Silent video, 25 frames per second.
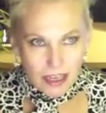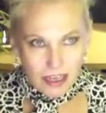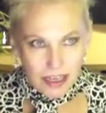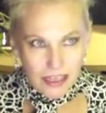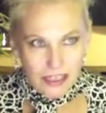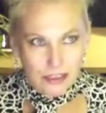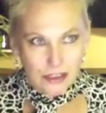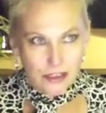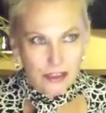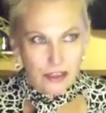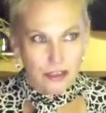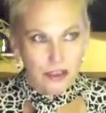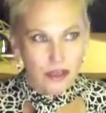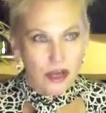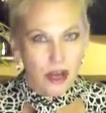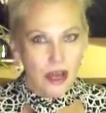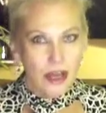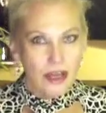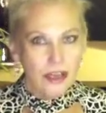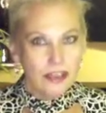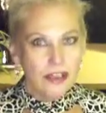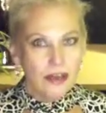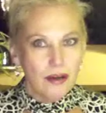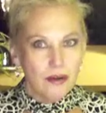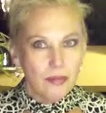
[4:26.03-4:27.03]
it took
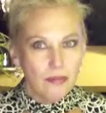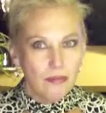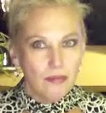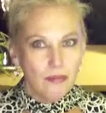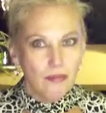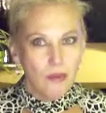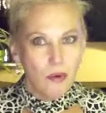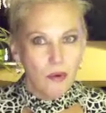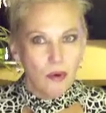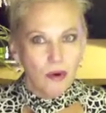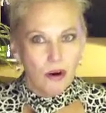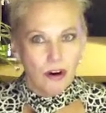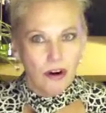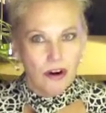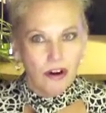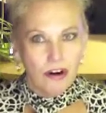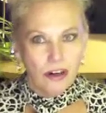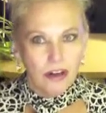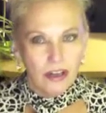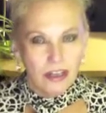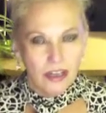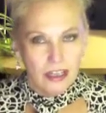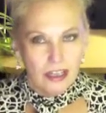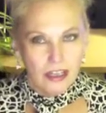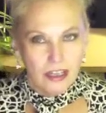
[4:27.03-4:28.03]
on
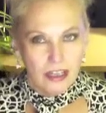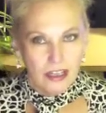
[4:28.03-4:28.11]
more